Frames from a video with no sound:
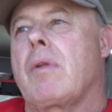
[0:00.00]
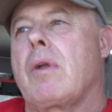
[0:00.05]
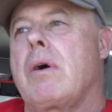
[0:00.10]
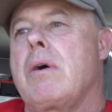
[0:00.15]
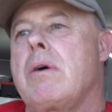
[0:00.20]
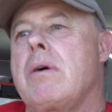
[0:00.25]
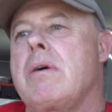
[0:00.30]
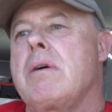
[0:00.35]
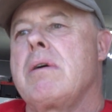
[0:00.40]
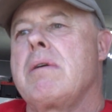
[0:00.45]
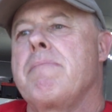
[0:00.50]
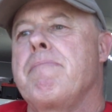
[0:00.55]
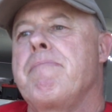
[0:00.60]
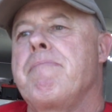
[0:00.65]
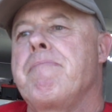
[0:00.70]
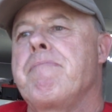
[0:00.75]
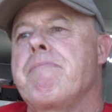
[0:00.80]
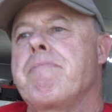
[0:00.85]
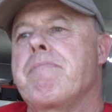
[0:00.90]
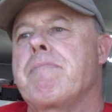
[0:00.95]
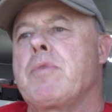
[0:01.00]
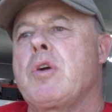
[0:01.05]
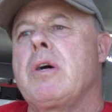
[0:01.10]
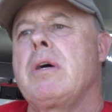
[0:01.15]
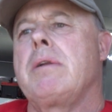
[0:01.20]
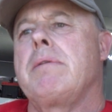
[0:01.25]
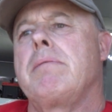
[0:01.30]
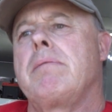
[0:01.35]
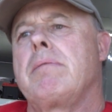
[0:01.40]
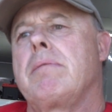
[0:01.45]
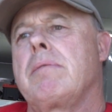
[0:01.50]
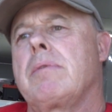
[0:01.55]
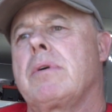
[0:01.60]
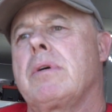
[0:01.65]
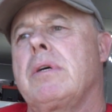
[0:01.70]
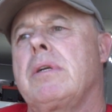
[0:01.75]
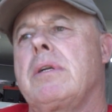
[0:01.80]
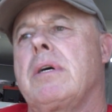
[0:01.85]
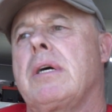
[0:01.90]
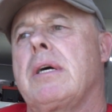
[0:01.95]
Um, good. Good.